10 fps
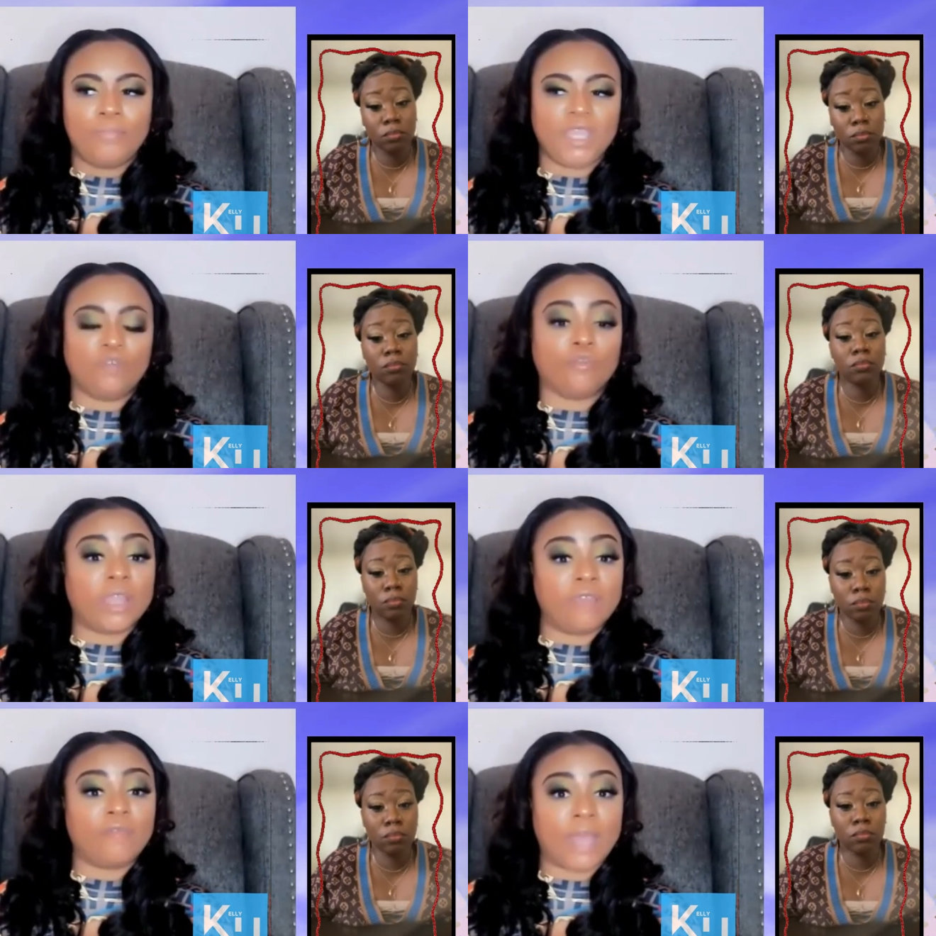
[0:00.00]
Speaker 1: be a
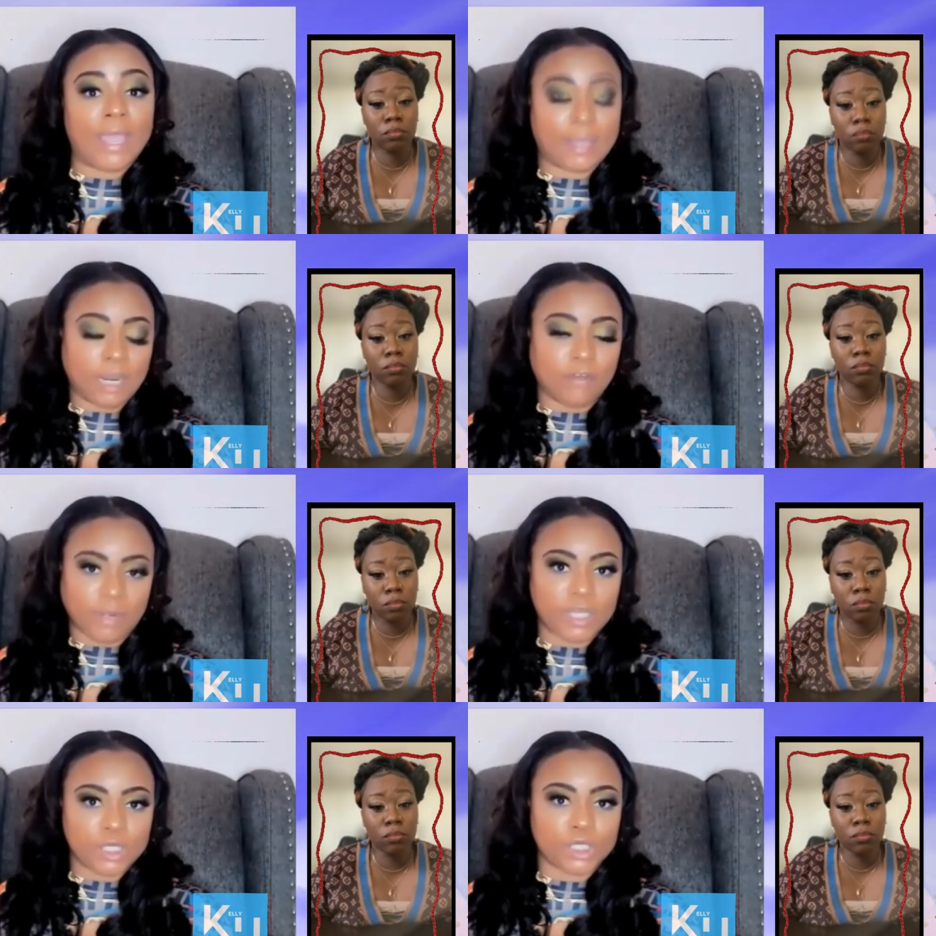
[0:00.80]
red flag in our
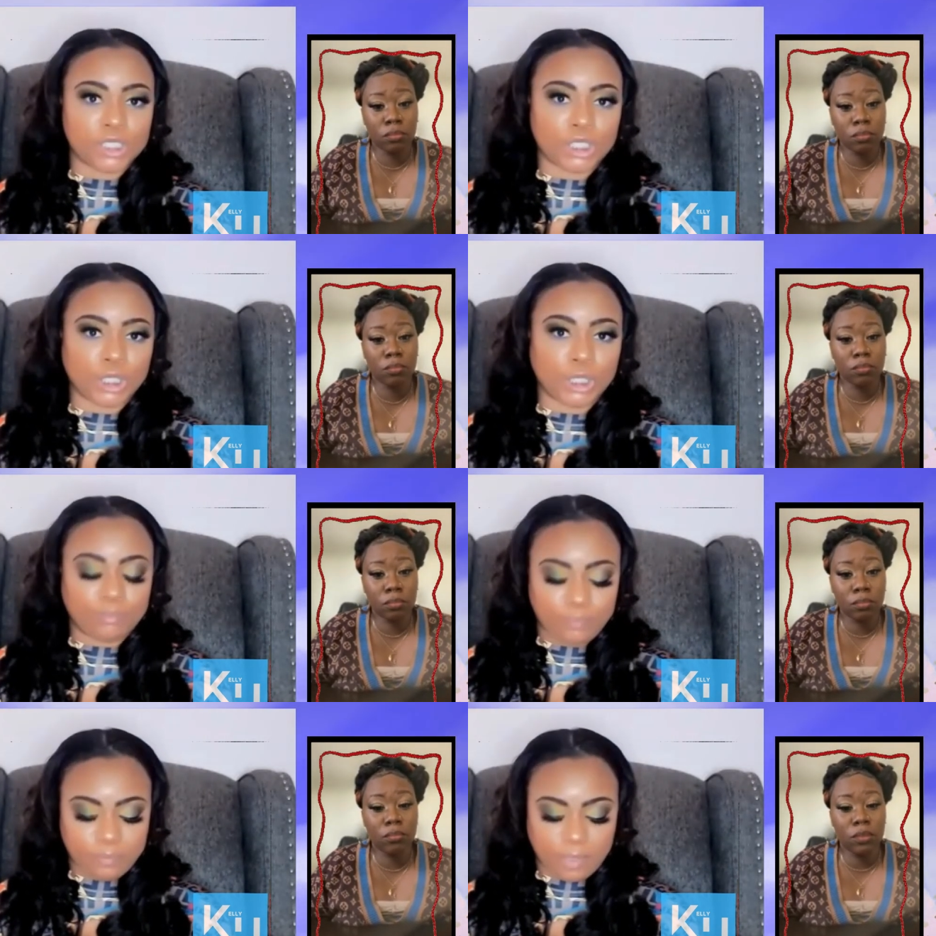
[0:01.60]
relationship.
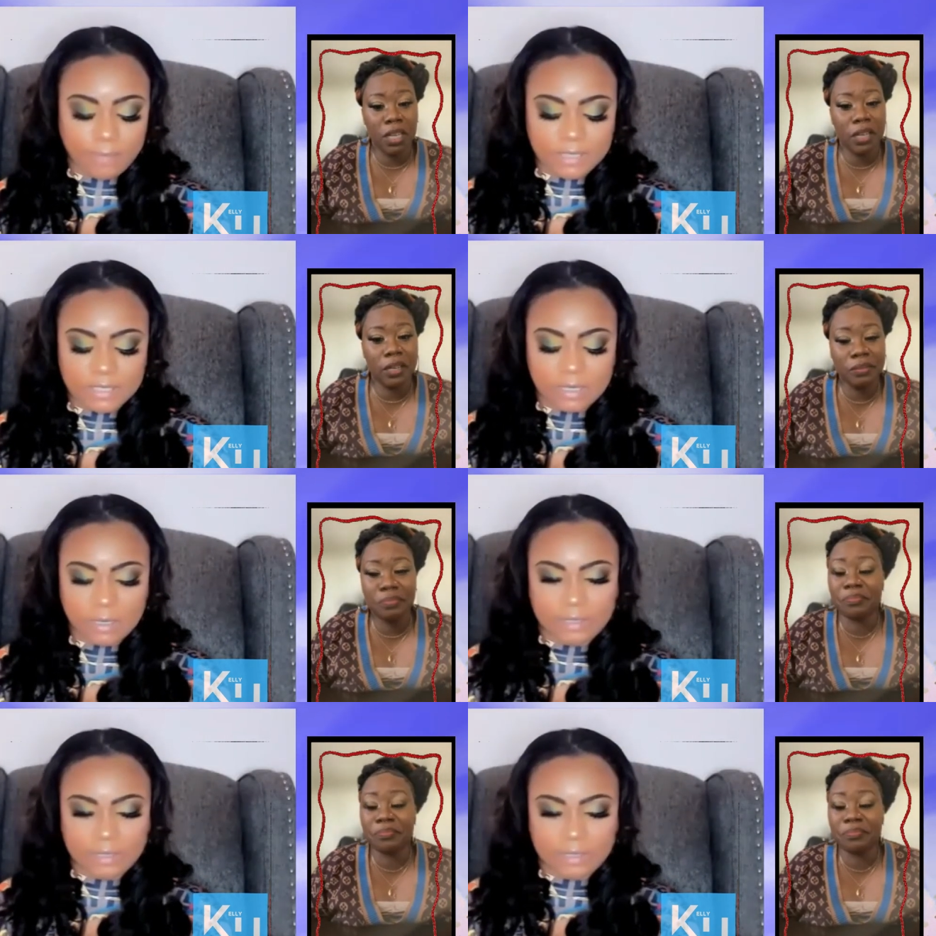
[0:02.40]
But yeah. Ms.